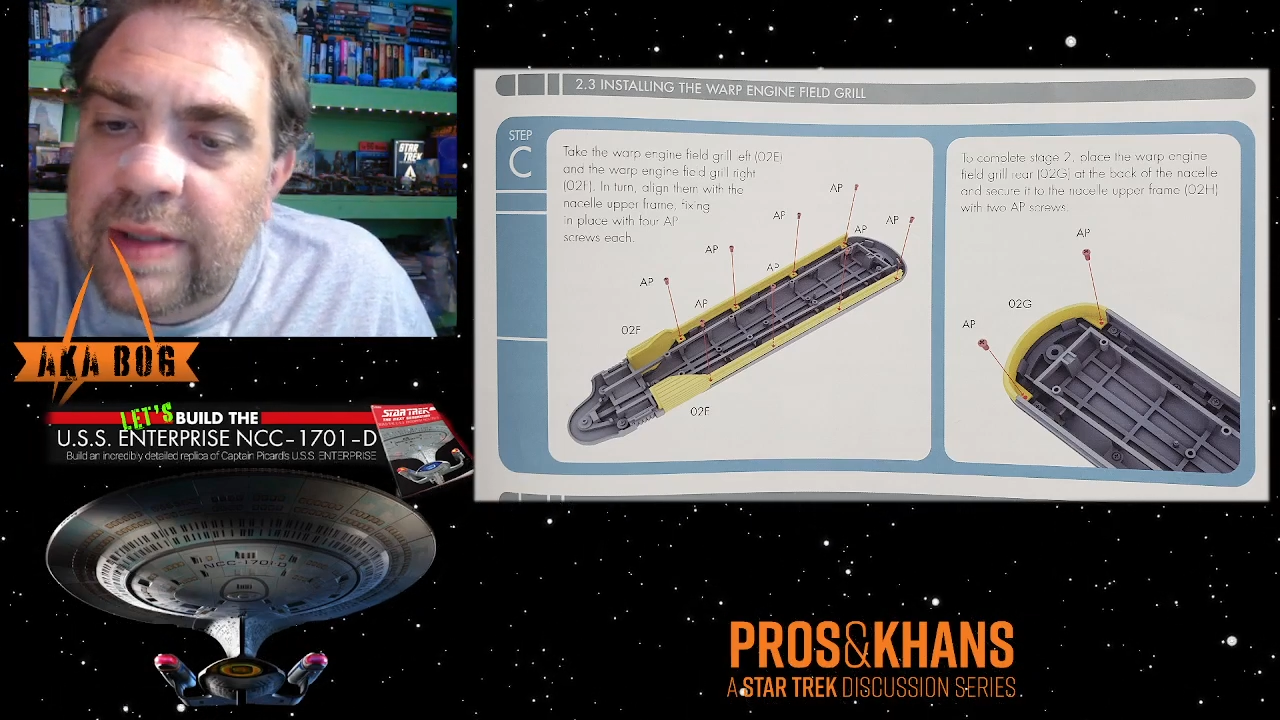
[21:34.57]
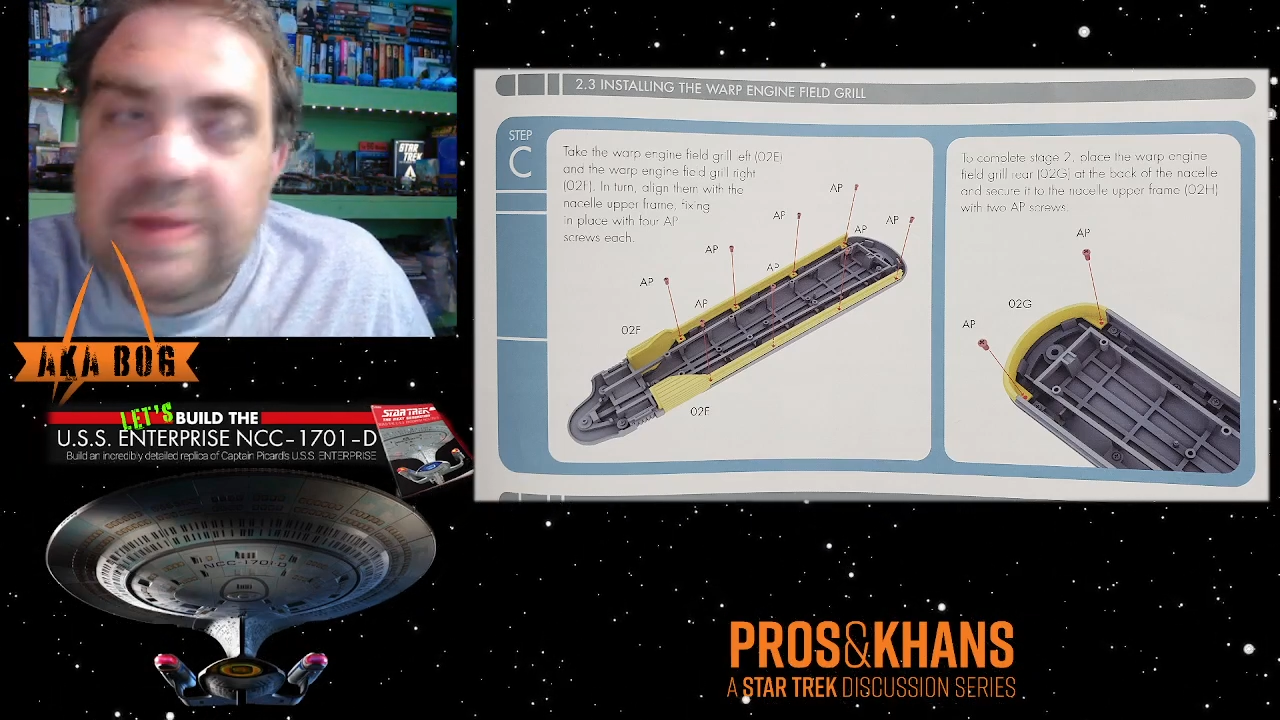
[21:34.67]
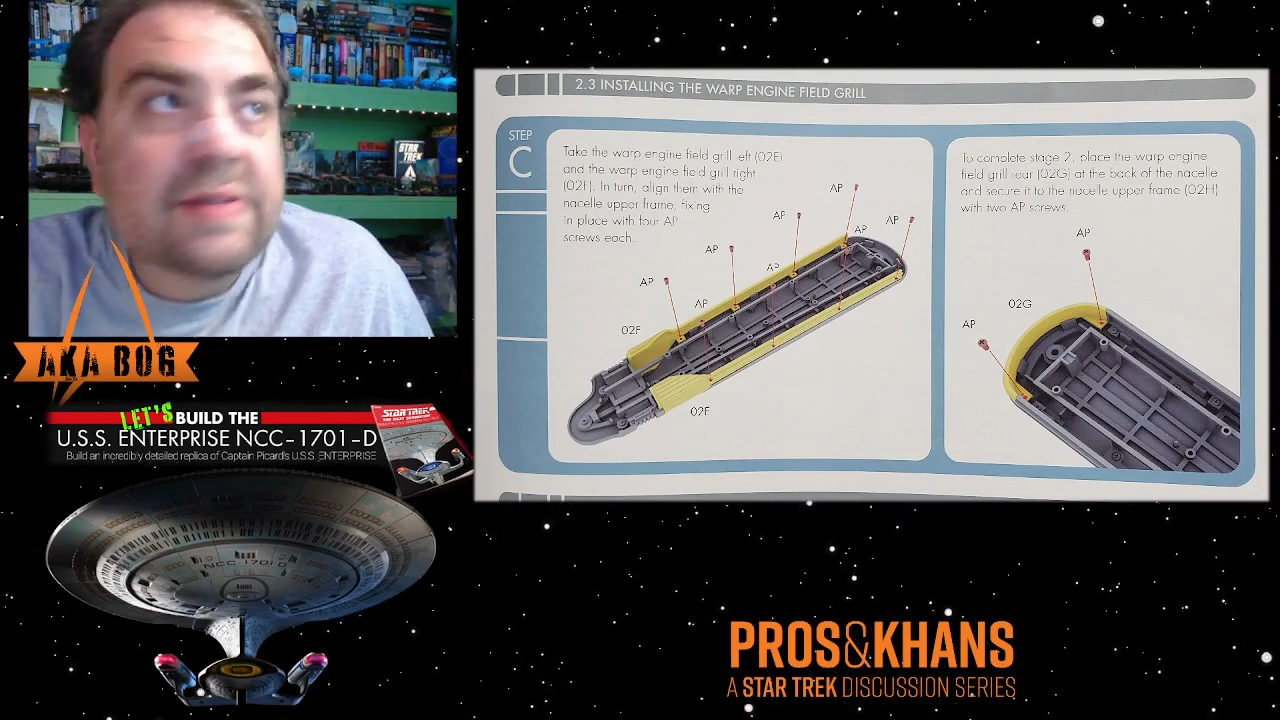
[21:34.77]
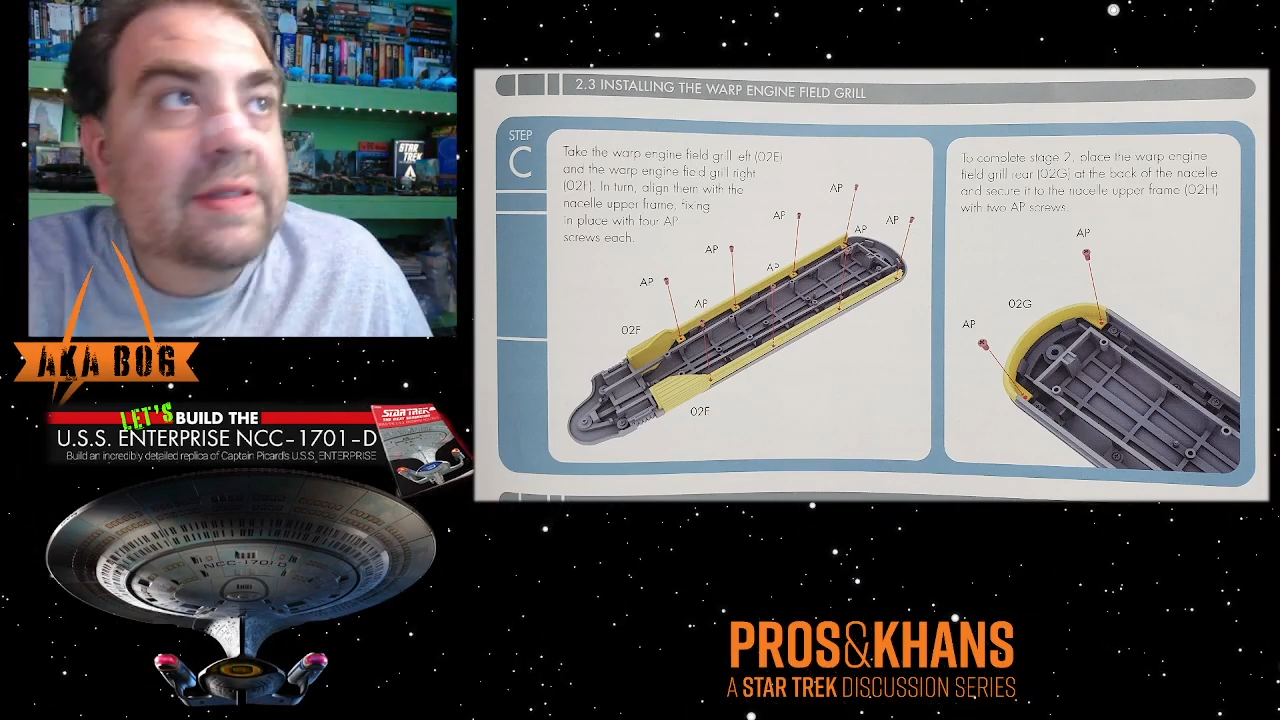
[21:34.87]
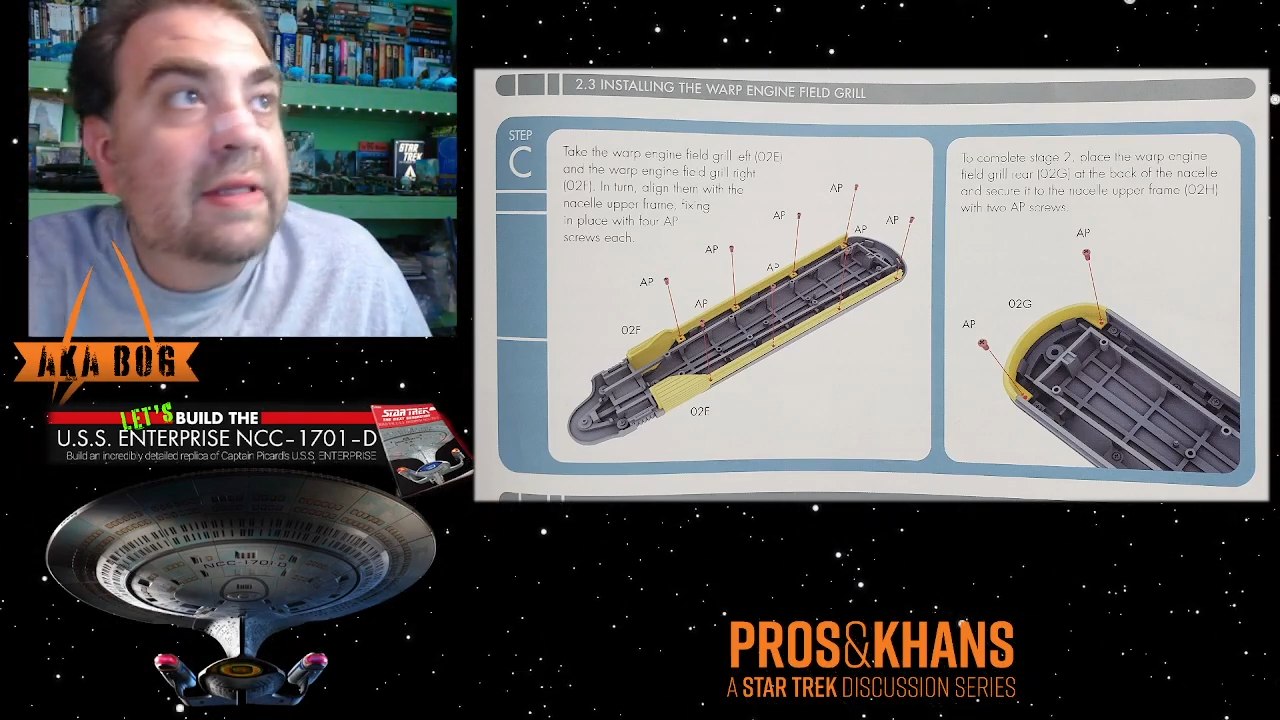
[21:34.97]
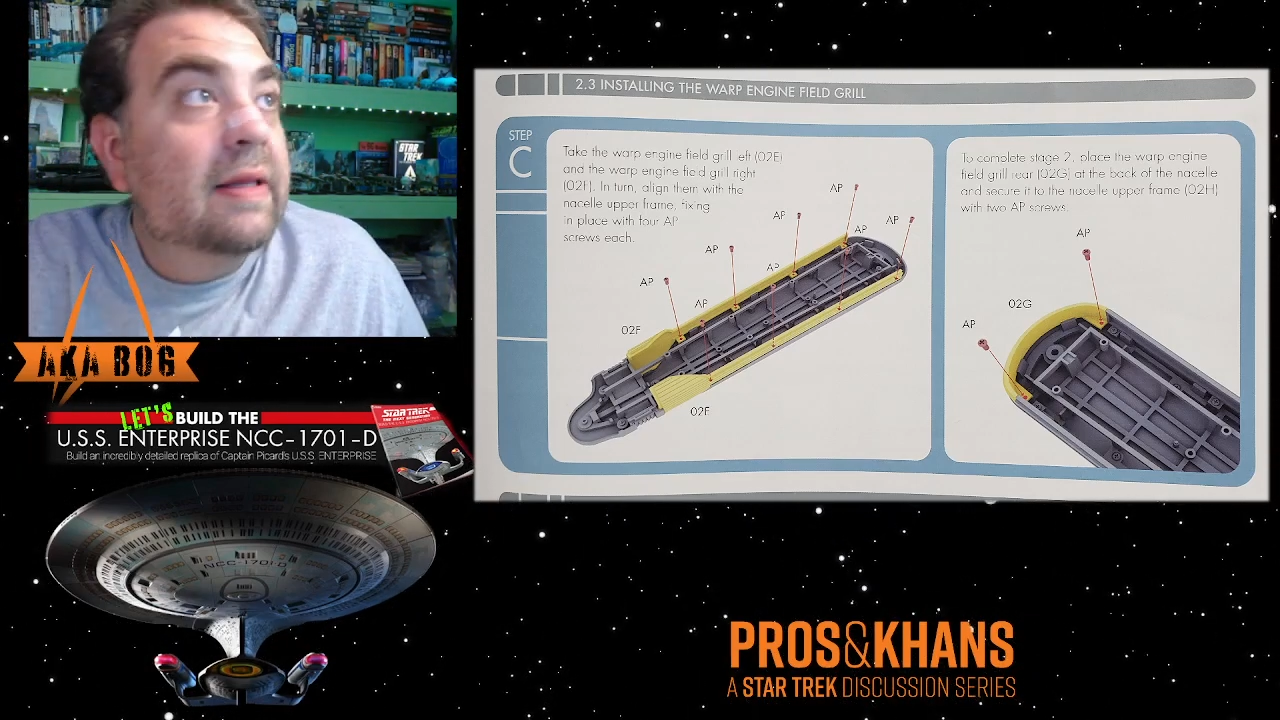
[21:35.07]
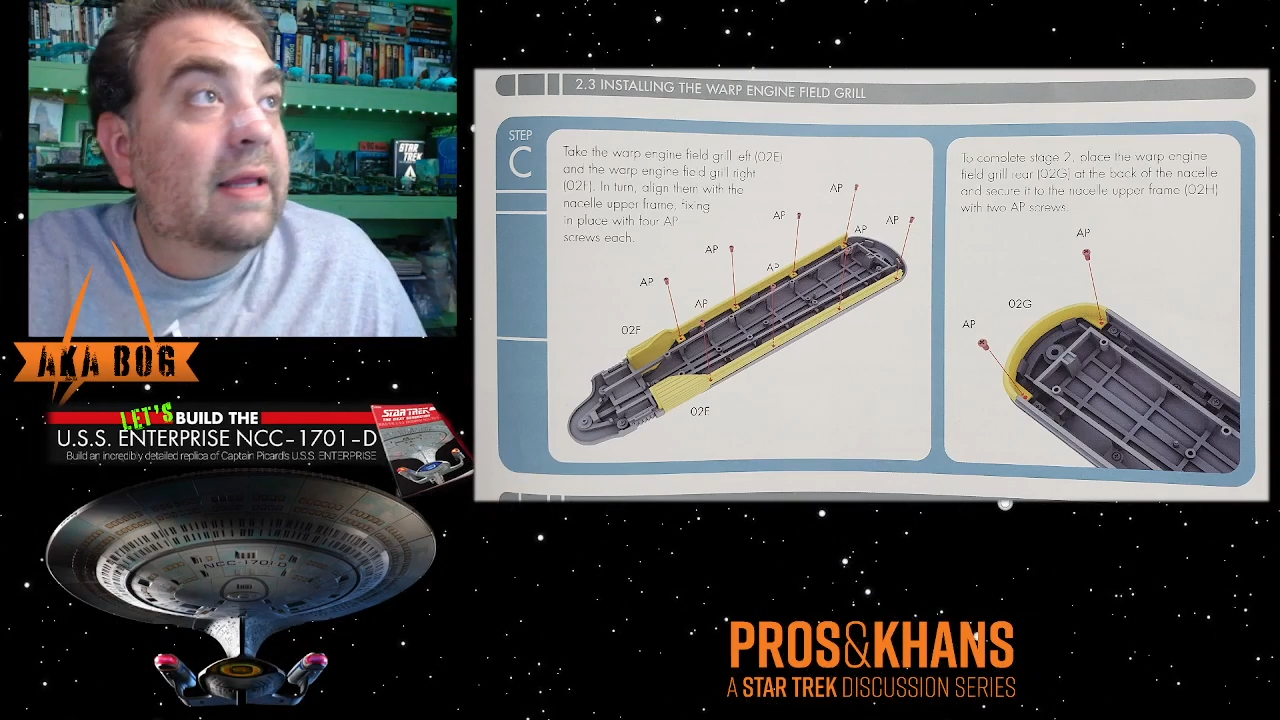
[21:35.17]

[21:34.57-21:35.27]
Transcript: is the